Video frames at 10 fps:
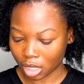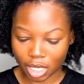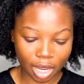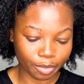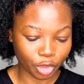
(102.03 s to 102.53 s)

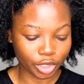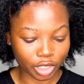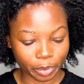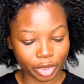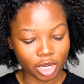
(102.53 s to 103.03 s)
I'm going to
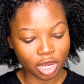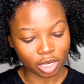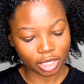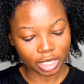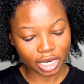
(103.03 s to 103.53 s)
put a
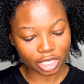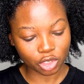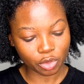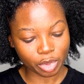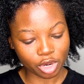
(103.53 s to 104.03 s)

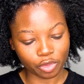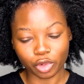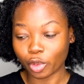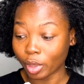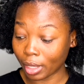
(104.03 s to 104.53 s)
little bit of
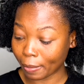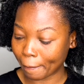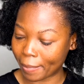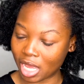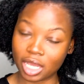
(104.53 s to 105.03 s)

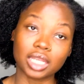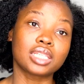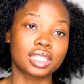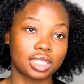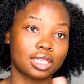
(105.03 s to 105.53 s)

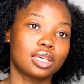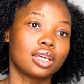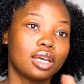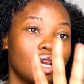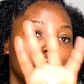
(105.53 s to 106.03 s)
cream-based
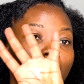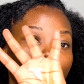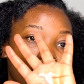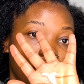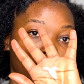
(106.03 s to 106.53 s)

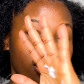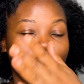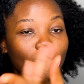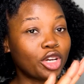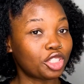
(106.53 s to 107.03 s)

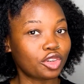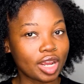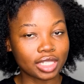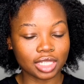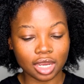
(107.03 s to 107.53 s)

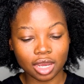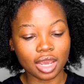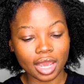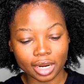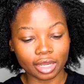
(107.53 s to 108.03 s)
moisturizer,
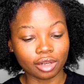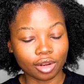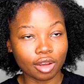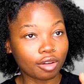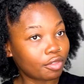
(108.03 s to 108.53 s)
and I
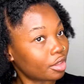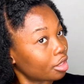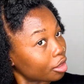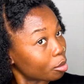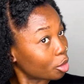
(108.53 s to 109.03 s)
love
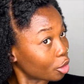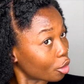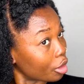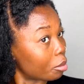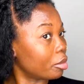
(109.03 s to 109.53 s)
the
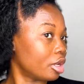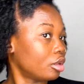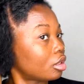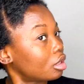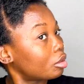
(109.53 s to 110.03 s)
Monoii
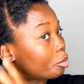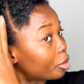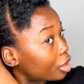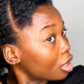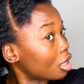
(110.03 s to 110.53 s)
milk
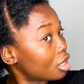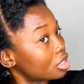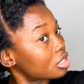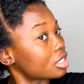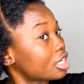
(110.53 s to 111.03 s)

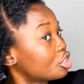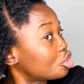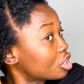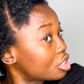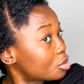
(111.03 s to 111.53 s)
because it
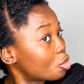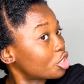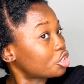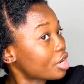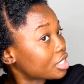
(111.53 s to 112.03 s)
just
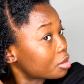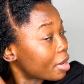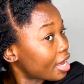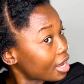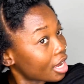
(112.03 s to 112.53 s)
moisturizes my
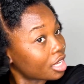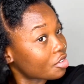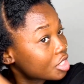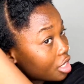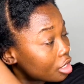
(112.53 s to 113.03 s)
hair,
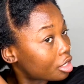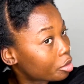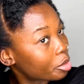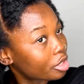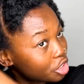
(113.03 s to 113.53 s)
gives it a little
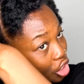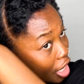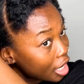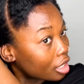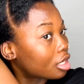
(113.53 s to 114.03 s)
bit of
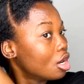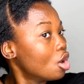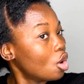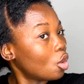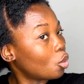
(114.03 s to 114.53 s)
shine
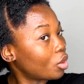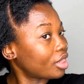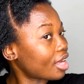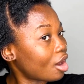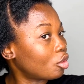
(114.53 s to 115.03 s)

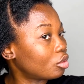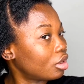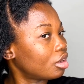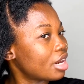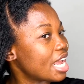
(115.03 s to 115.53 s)
without
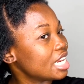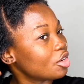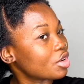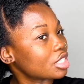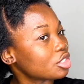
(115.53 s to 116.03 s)
any
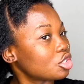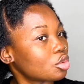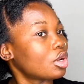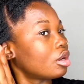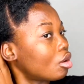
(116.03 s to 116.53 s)
residue
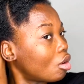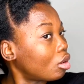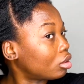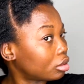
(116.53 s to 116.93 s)
at all.